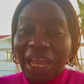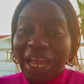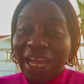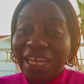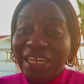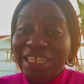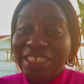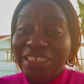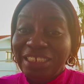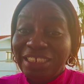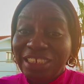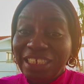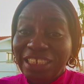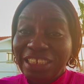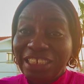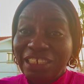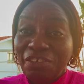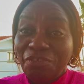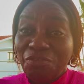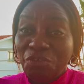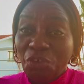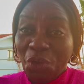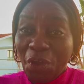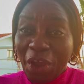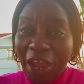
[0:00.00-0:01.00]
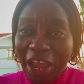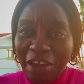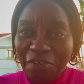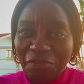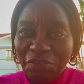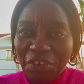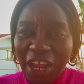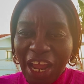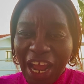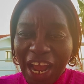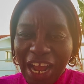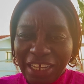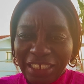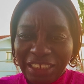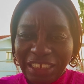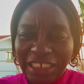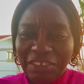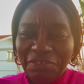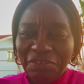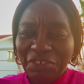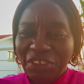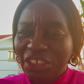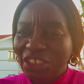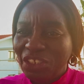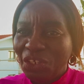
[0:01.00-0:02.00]
And a season for every
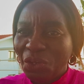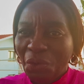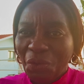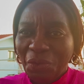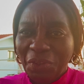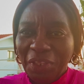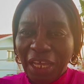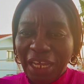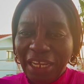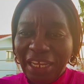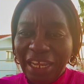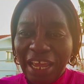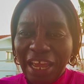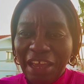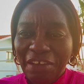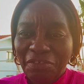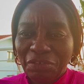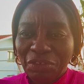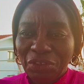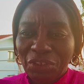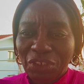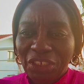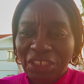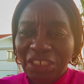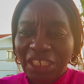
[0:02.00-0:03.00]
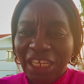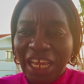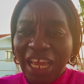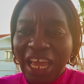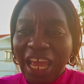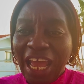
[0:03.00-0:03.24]
activity under the heavens.